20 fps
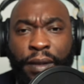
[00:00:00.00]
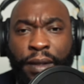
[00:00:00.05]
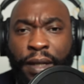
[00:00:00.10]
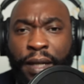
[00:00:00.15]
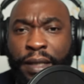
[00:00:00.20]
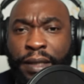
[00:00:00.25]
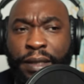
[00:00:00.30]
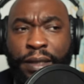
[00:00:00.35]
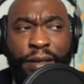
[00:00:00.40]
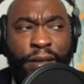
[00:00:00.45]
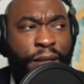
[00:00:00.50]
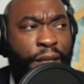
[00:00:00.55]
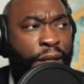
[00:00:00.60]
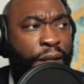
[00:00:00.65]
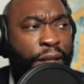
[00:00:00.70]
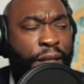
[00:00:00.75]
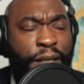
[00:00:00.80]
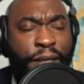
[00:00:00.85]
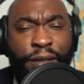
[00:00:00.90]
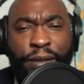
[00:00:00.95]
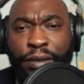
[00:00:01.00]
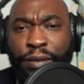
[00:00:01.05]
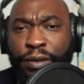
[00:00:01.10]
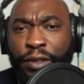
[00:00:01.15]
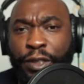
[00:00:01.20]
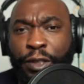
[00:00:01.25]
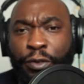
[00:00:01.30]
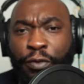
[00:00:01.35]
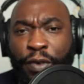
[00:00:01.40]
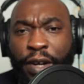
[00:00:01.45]
I just saw this
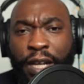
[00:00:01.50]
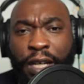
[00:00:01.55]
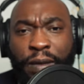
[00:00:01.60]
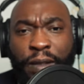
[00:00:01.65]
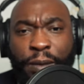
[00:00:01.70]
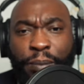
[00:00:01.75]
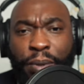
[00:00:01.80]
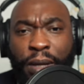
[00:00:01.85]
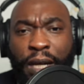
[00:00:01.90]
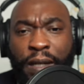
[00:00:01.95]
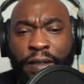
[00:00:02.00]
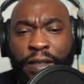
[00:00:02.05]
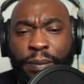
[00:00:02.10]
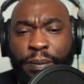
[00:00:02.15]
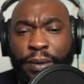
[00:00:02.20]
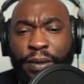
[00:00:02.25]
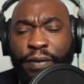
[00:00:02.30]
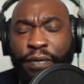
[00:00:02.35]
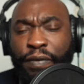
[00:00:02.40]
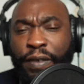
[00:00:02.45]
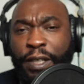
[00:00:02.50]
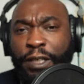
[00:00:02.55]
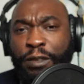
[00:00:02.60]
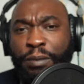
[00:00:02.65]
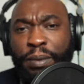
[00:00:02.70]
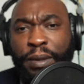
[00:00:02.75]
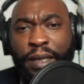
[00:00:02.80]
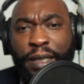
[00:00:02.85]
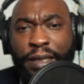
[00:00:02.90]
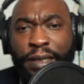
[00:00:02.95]
just randomly popped up on
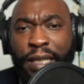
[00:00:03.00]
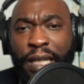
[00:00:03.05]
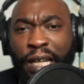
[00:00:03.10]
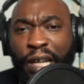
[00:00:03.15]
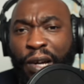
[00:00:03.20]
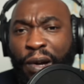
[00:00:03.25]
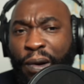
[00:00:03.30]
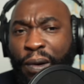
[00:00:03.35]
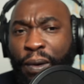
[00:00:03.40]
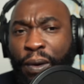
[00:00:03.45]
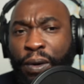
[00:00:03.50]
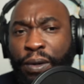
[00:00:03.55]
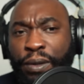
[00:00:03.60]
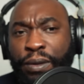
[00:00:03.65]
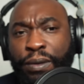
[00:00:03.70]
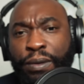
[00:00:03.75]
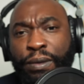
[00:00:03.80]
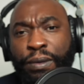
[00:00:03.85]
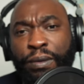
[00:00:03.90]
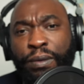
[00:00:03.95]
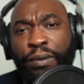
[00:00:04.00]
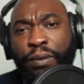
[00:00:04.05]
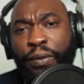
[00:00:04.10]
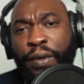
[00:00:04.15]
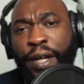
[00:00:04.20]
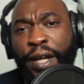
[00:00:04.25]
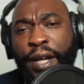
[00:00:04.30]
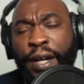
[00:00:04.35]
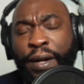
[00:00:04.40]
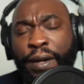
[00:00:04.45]
Facebook. It's like an article
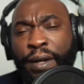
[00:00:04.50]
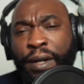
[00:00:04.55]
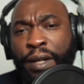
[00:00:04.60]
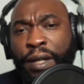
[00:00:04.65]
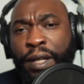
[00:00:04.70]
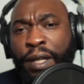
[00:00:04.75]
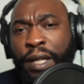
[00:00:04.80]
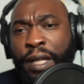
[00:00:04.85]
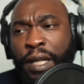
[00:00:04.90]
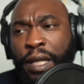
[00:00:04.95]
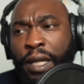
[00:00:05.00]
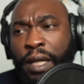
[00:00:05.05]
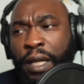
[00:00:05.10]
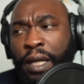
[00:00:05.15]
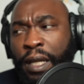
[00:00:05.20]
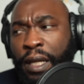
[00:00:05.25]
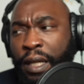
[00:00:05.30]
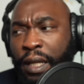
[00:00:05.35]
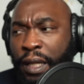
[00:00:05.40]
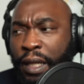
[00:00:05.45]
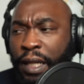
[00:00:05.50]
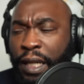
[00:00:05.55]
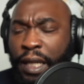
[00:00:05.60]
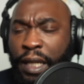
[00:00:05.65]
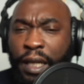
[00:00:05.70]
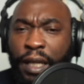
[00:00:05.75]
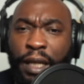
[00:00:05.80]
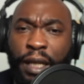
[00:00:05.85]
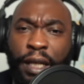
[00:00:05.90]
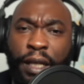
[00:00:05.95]
where
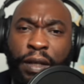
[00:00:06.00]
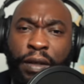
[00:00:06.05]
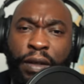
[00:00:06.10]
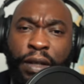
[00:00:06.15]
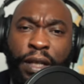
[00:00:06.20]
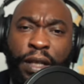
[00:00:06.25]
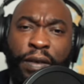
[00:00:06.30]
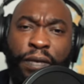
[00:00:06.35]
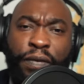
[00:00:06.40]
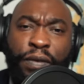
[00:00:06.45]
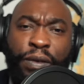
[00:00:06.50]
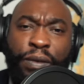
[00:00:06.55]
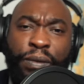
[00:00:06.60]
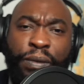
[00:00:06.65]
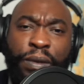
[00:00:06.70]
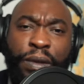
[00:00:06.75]
if you